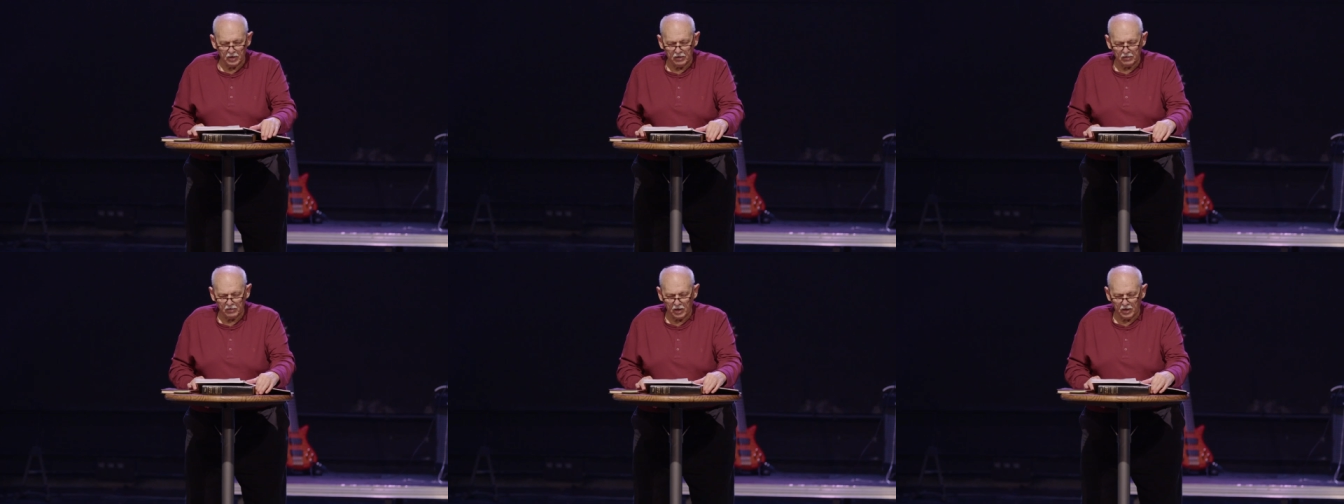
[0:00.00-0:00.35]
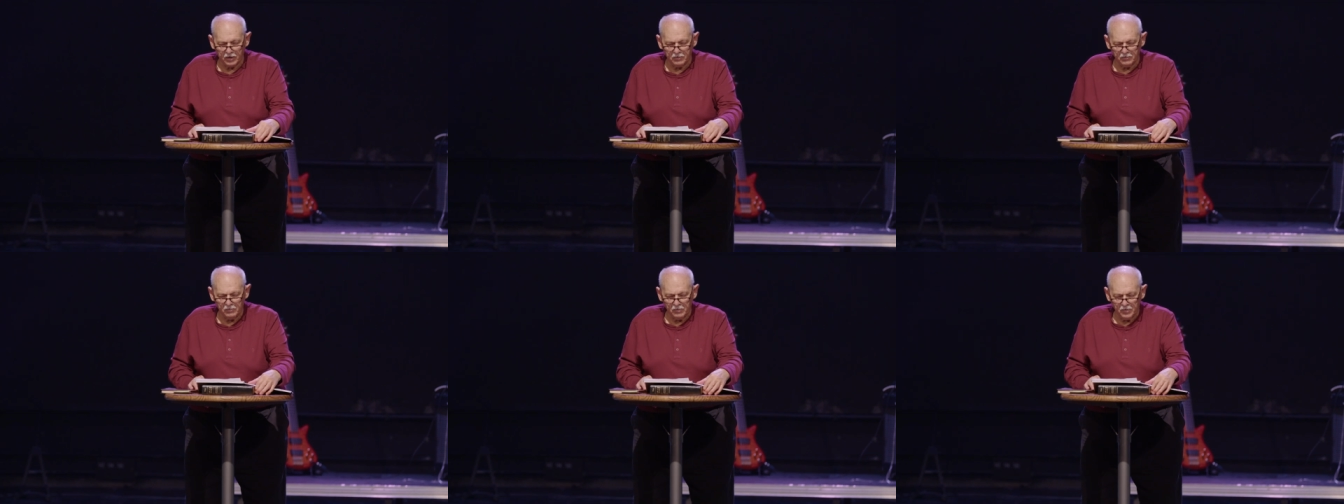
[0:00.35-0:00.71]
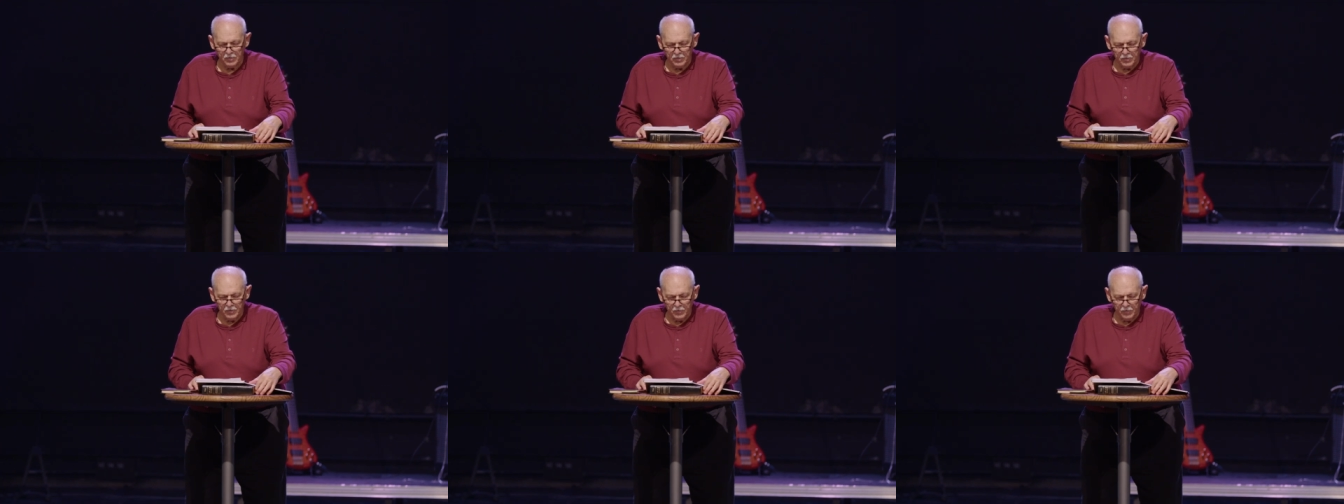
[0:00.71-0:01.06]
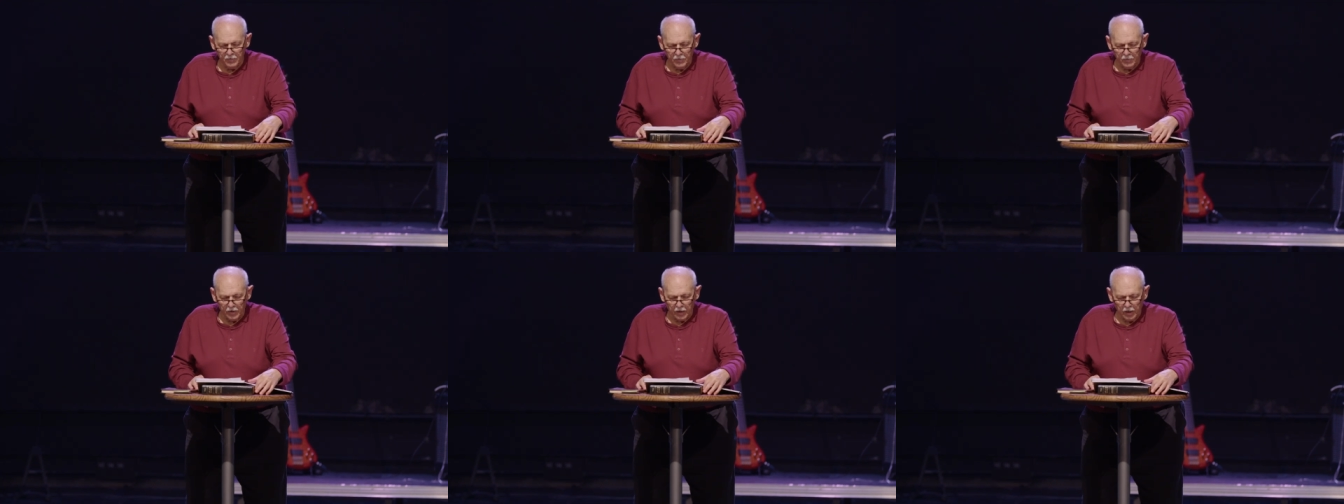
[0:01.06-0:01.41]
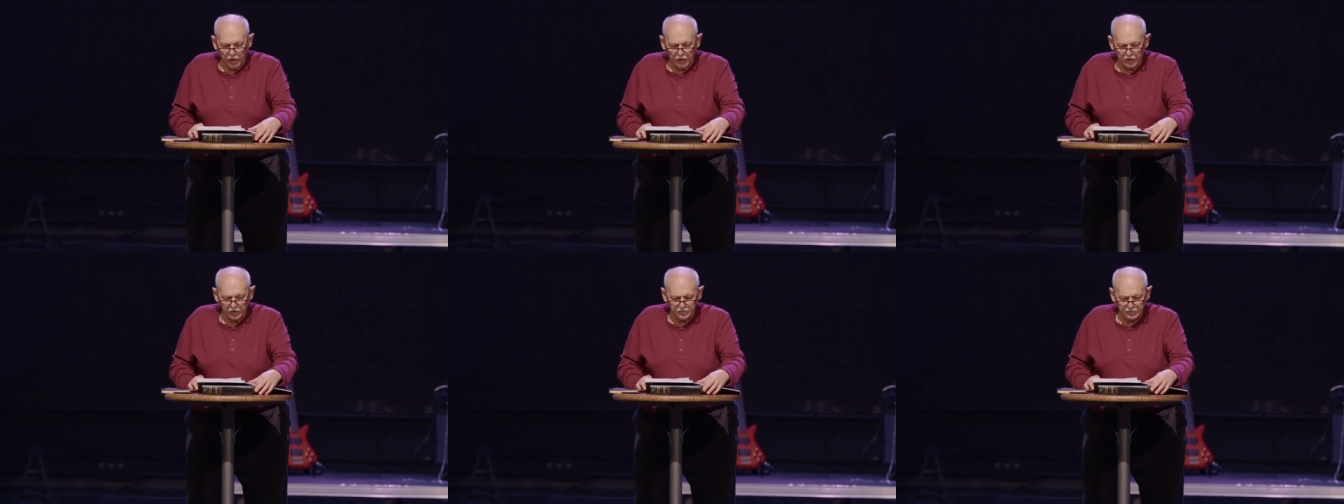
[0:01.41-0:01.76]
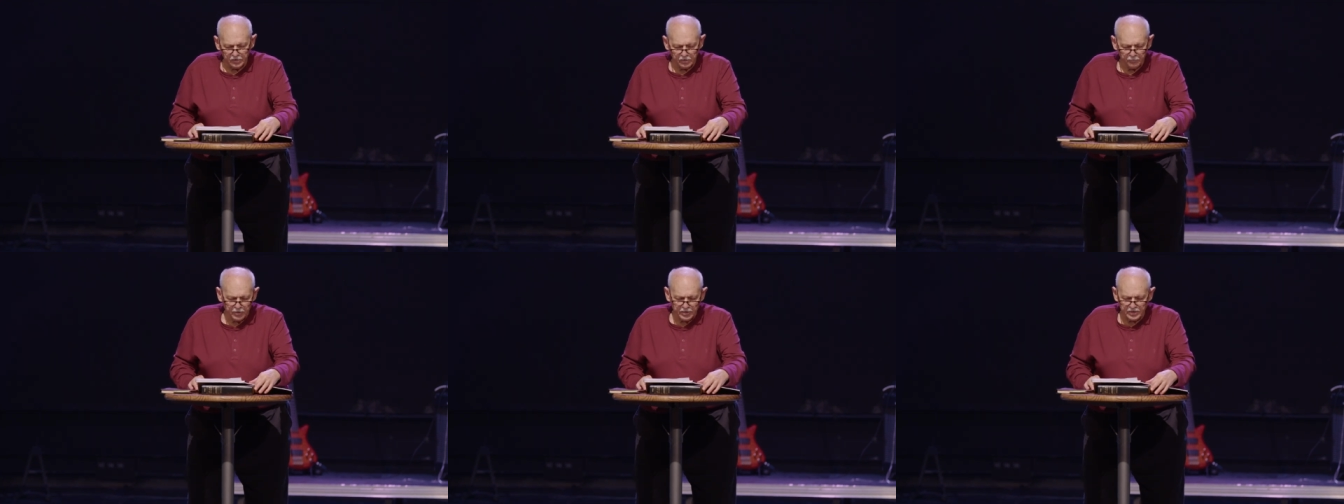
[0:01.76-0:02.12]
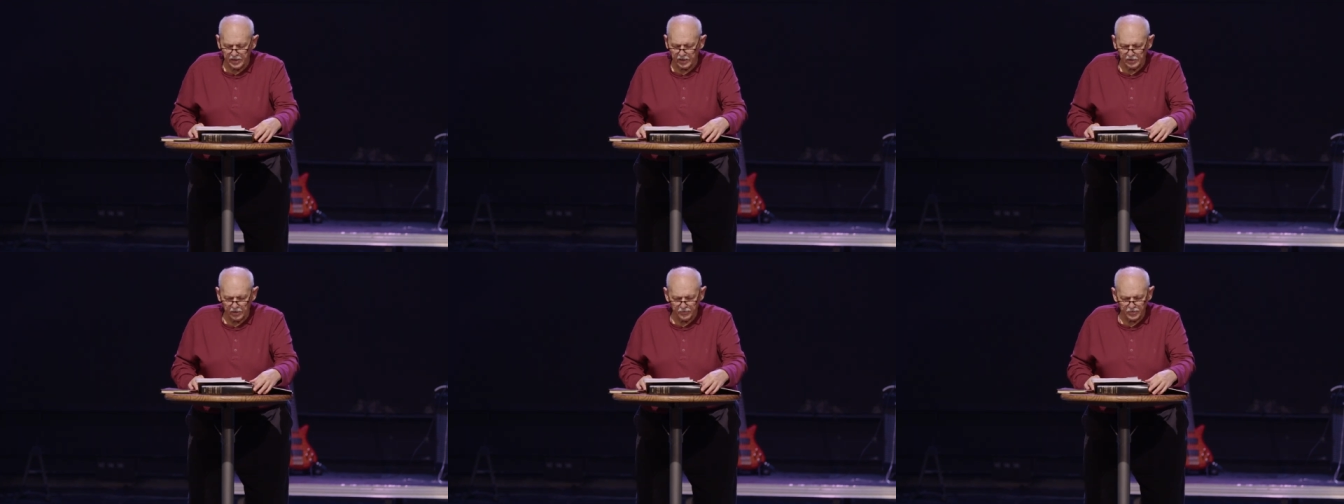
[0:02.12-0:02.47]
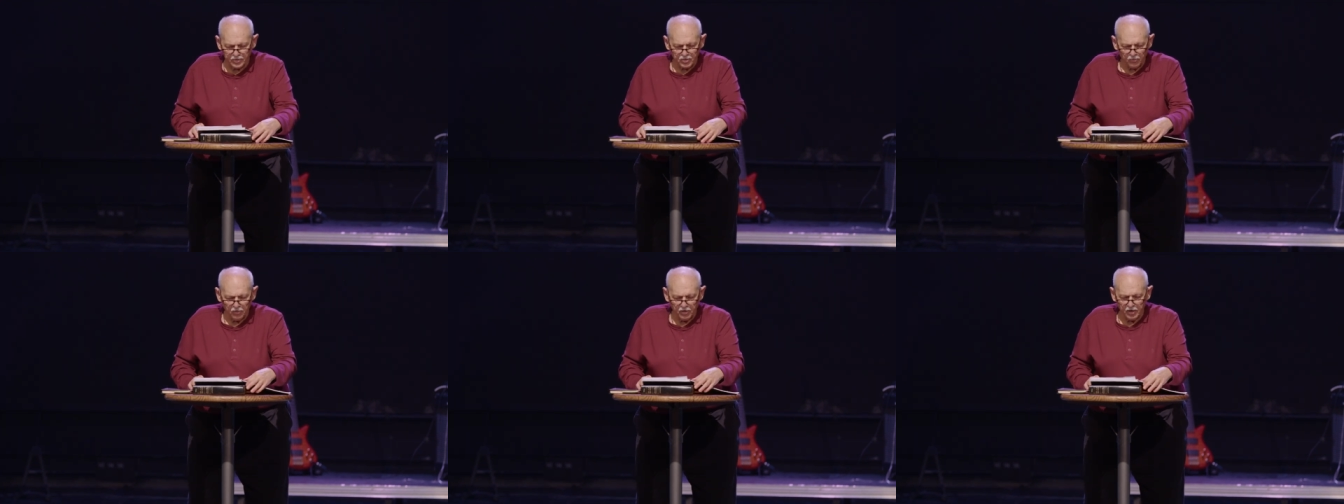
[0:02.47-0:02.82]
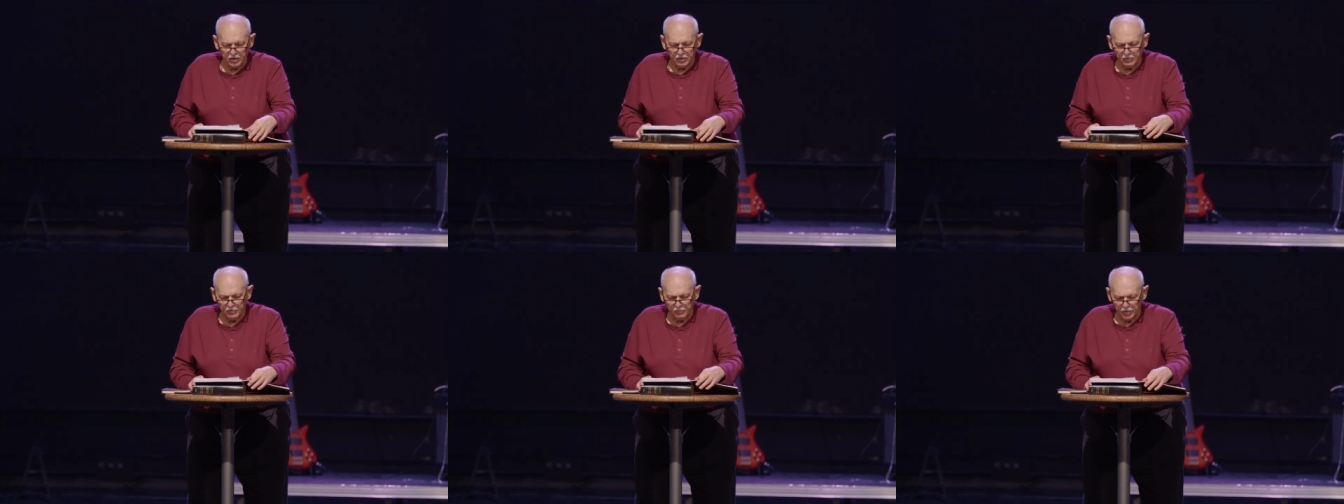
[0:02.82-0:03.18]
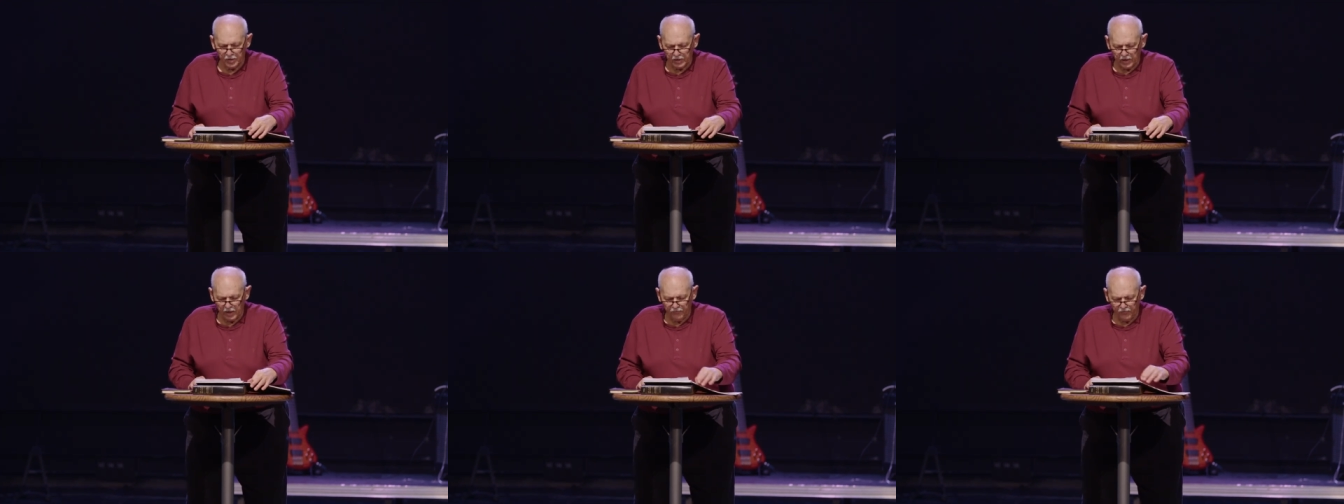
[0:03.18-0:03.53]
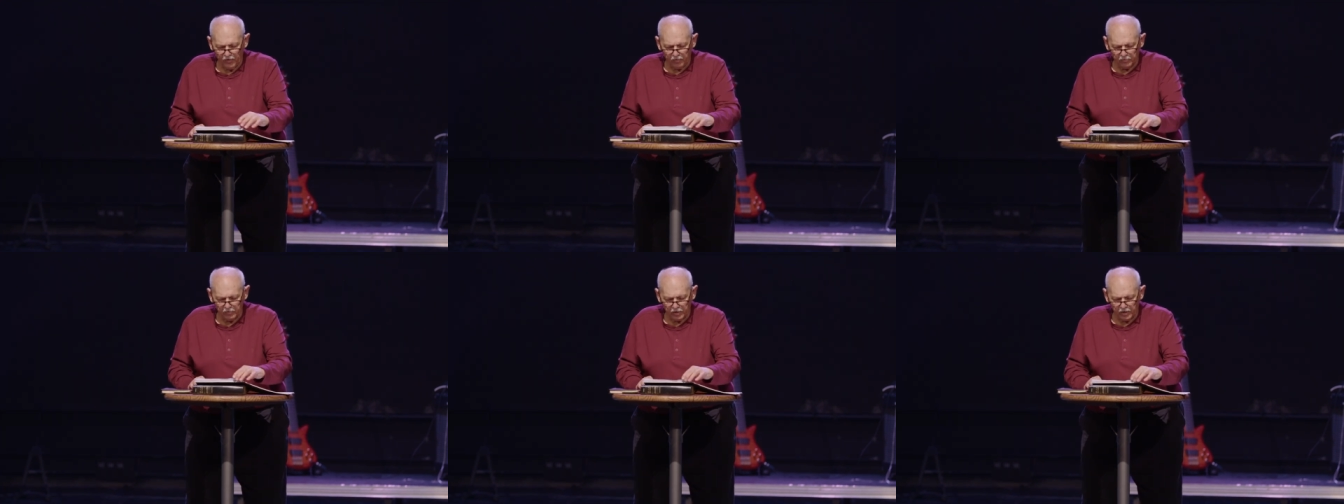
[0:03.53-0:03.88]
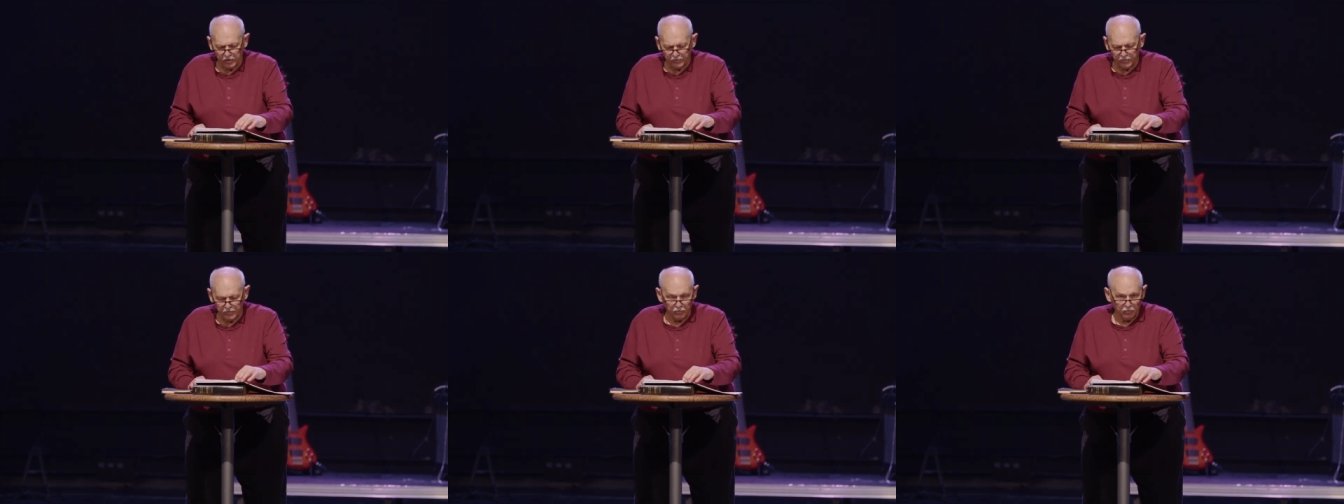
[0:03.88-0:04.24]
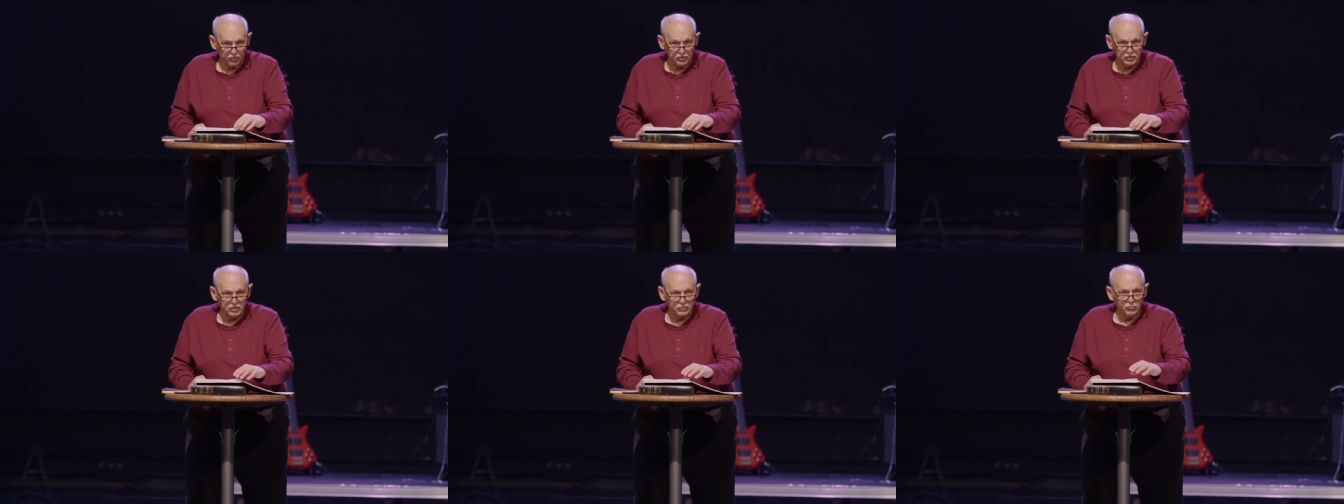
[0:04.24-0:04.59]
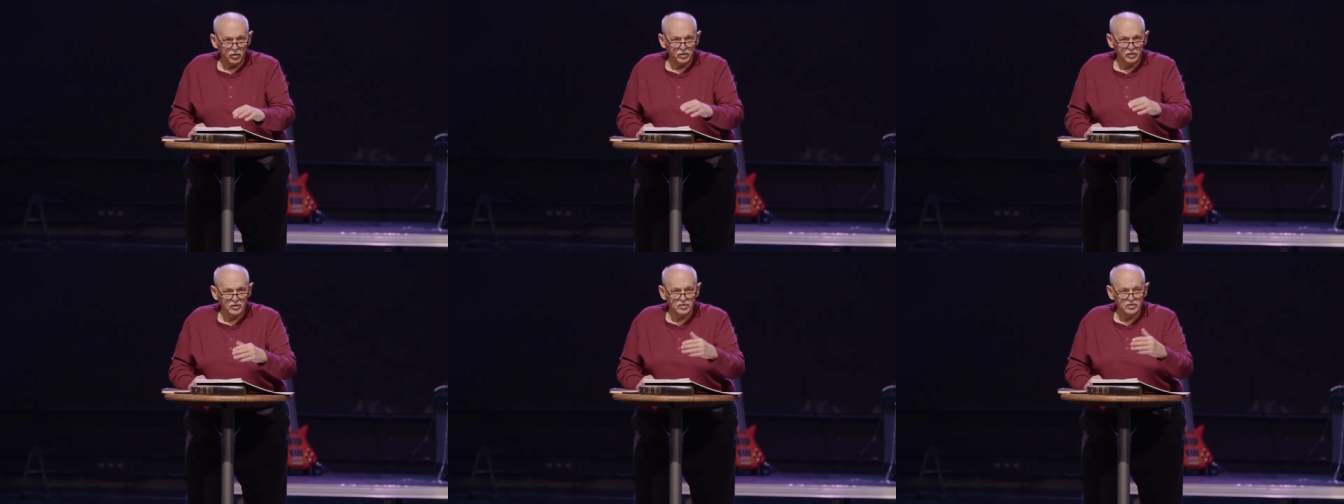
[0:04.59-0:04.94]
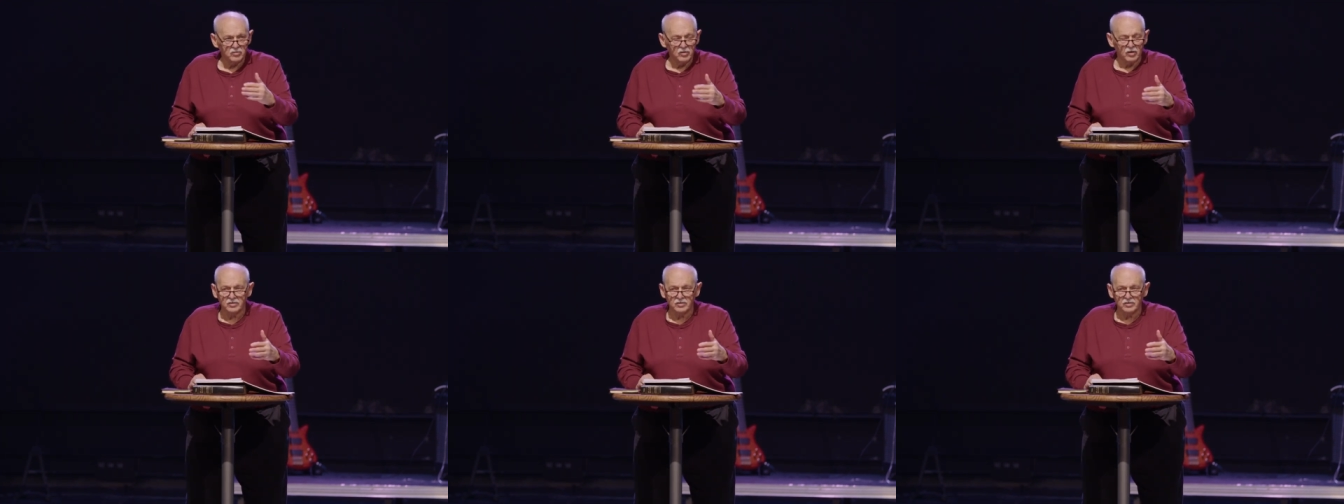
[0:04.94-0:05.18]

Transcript: outline to be seen on the screen, but I felt led of the Lord to bring this to our